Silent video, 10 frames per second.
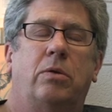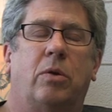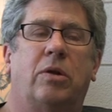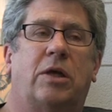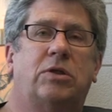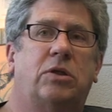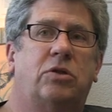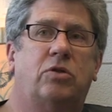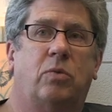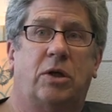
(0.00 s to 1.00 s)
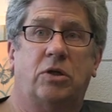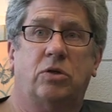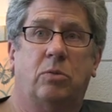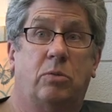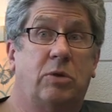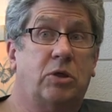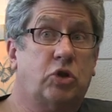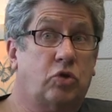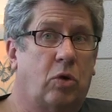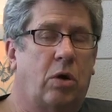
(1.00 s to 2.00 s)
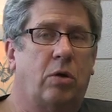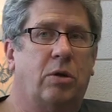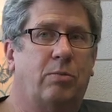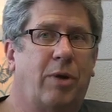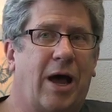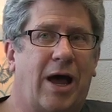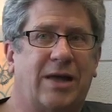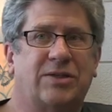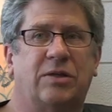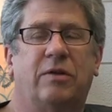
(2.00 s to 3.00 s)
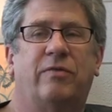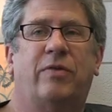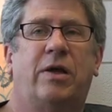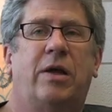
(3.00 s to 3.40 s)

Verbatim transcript: during that situation would be strong and positive,